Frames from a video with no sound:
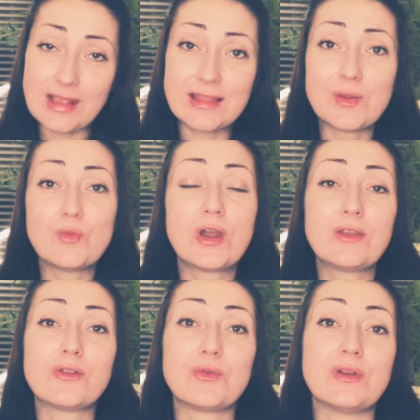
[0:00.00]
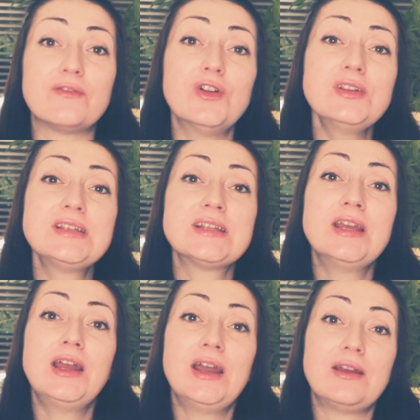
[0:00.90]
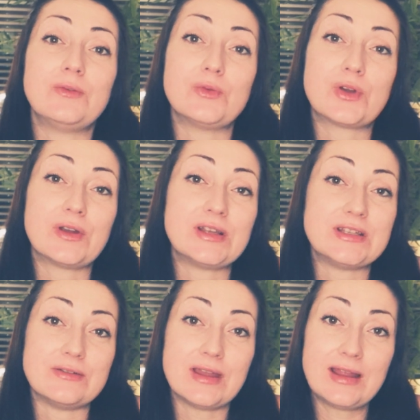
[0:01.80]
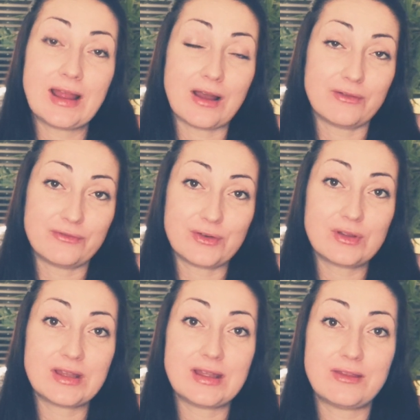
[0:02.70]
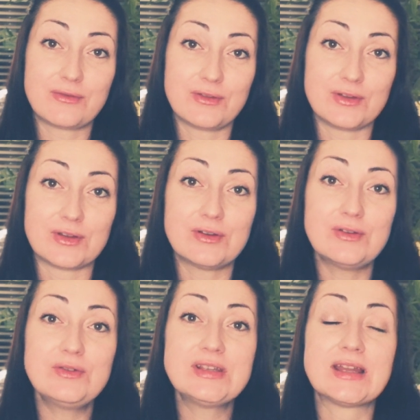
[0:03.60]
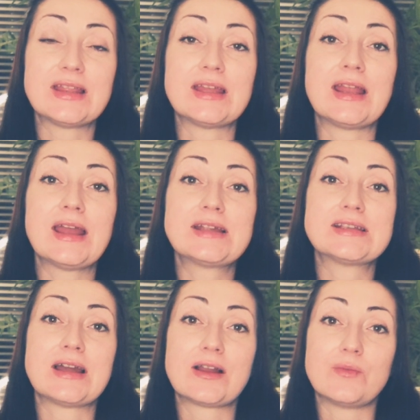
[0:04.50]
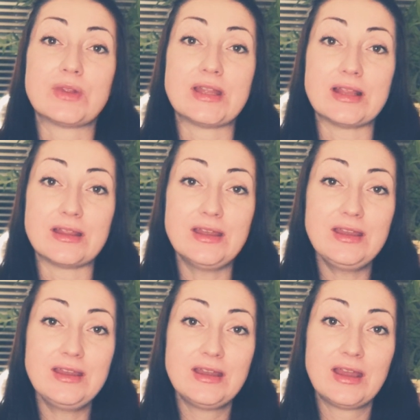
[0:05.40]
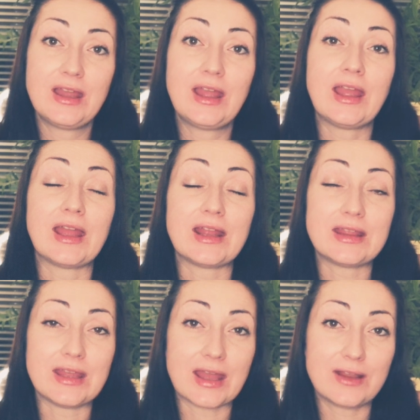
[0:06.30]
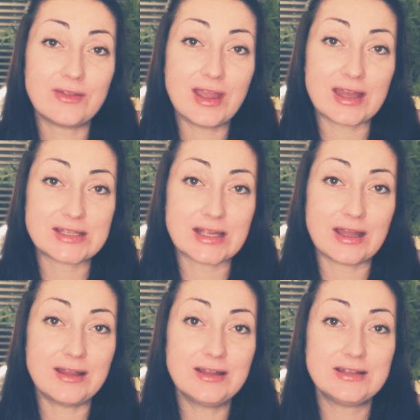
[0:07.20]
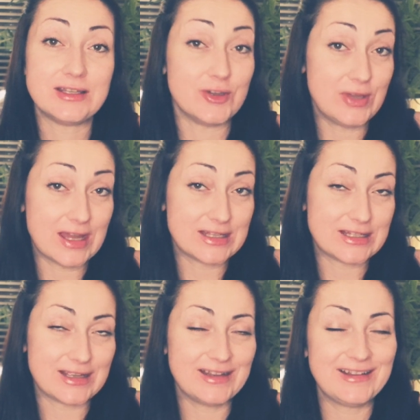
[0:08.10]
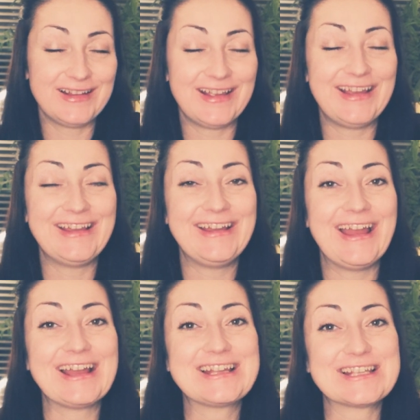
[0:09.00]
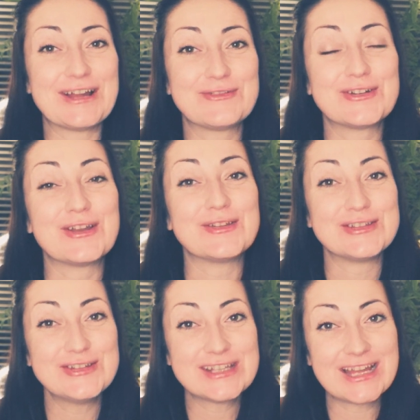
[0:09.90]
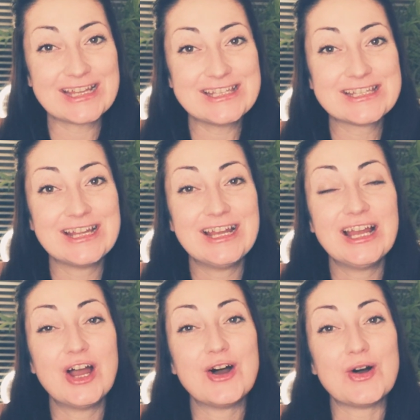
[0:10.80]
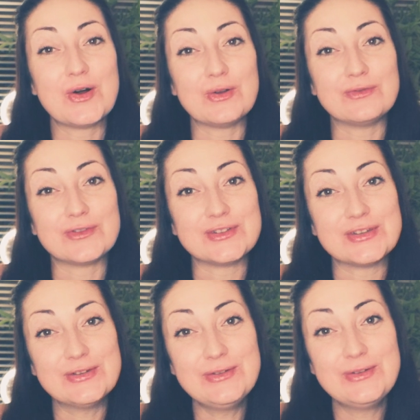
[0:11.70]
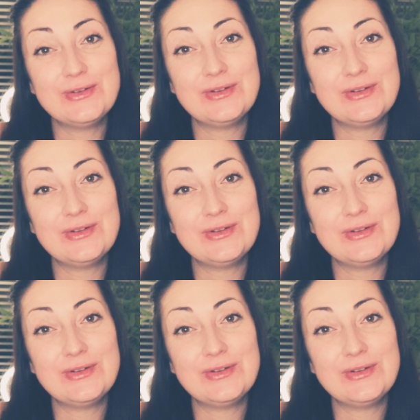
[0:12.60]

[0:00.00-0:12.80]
let me walk you through it first. We're going to inhale fully through the nose and then exhale completely. And at the end of the exhale, you guessed it, exhale for another 2 seconds, hold for 2,